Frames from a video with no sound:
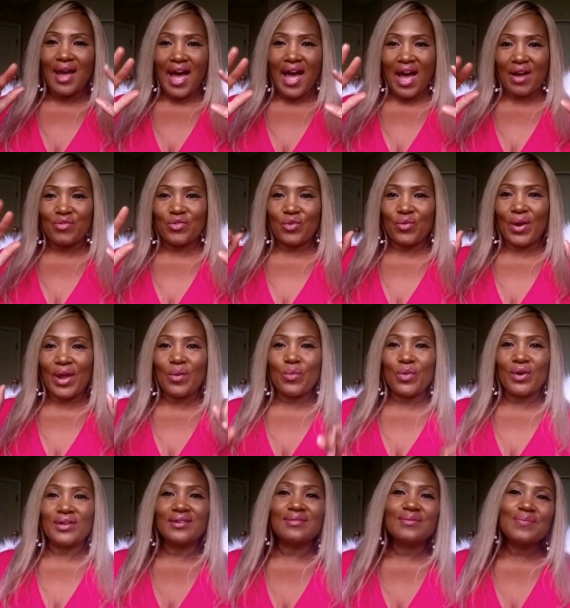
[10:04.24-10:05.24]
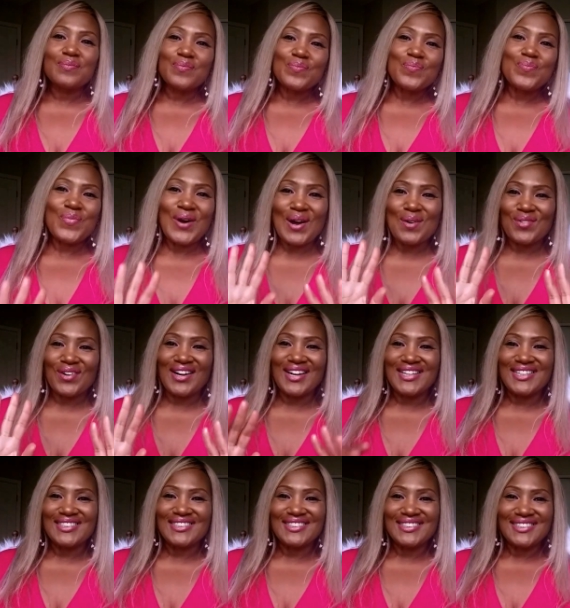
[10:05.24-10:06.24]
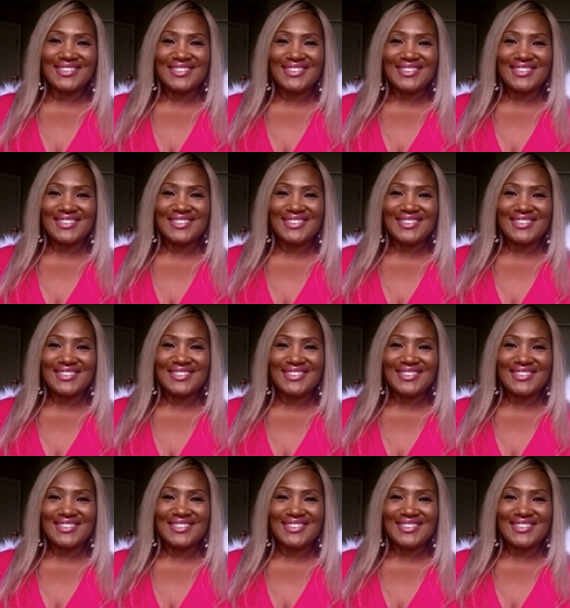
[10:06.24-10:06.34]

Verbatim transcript: Have a great one. Bye bye.